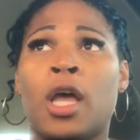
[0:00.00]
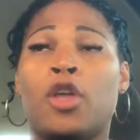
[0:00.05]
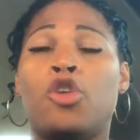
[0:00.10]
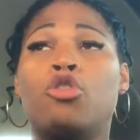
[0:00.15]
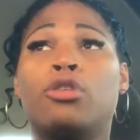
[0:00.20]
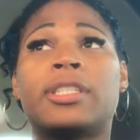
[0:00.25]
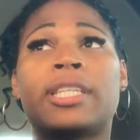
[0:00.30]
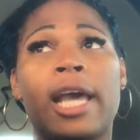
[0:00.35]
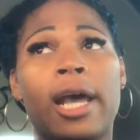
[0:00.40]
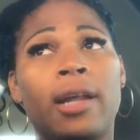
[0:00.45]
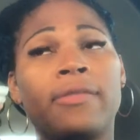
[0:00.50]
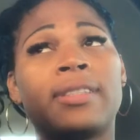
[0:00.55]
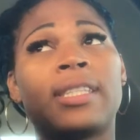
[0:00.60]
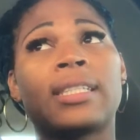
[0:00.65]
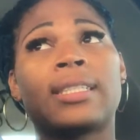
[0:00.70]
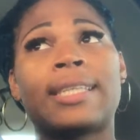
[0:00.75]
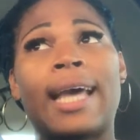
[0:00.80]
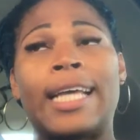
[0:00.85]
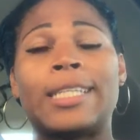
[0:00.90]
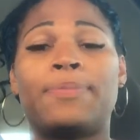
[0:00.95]
You're scared of
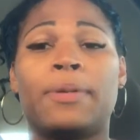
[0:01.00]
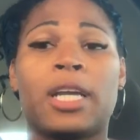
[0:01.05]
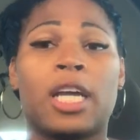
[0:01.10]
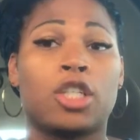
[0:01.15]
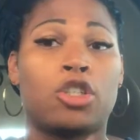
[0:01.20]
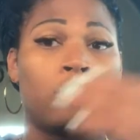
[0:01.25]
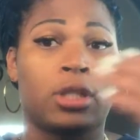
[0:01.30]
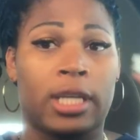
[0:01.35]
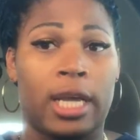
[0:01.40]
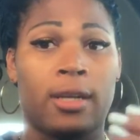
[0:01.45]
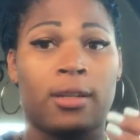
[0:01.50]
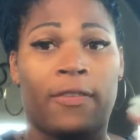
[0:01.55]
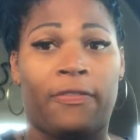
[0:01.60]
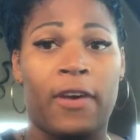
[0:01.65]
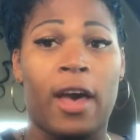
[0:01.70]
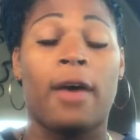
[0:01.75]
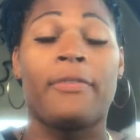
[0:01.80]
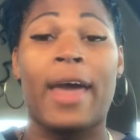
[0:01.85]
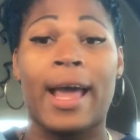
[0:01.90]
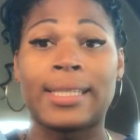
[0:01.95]
success because you're scared to
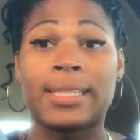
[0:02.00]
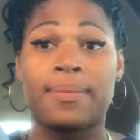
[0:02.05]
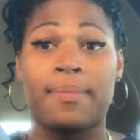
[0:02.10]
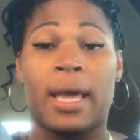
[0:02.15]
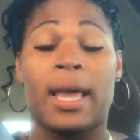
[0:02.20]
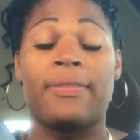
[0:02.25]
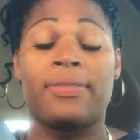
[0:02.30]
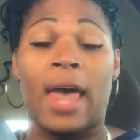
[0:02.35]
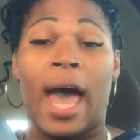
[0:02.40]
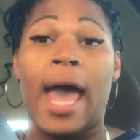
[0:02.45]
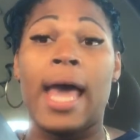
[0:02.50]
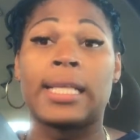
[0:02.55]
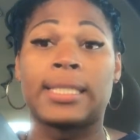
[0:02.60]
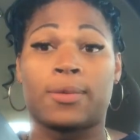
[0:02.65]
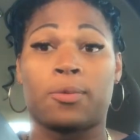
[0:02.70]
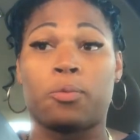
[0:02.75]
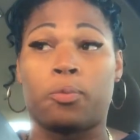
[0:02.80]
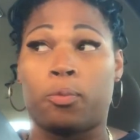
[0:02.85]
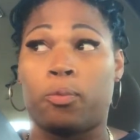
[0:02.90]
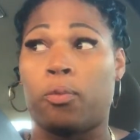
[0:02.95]
fail. That's me. That
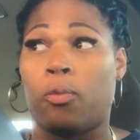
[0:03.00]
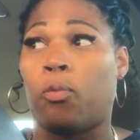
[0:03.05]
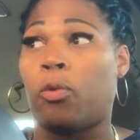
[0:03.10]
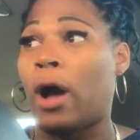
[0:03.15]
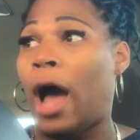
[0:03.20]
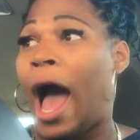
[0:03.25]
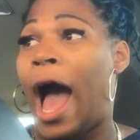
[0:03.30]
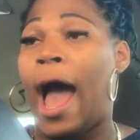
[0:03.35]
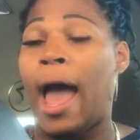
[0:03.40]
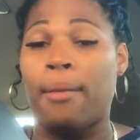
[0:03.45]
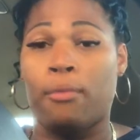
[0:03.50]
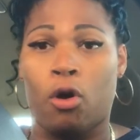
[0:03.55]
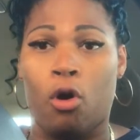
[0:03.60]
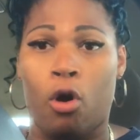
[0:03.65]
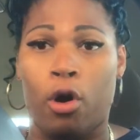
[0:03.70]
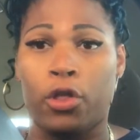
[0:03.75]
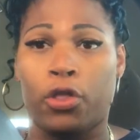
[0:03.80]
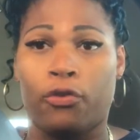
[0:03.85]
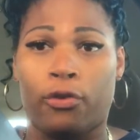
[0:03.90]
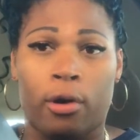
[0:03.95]
is what I am
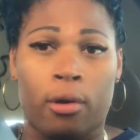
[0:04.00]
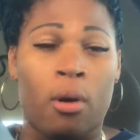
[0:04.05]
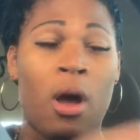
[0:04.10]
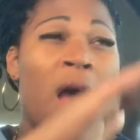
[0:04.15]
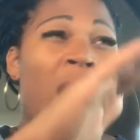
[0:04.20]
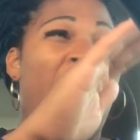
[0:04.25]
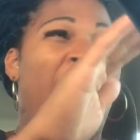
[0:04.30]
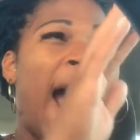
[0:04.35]
going through.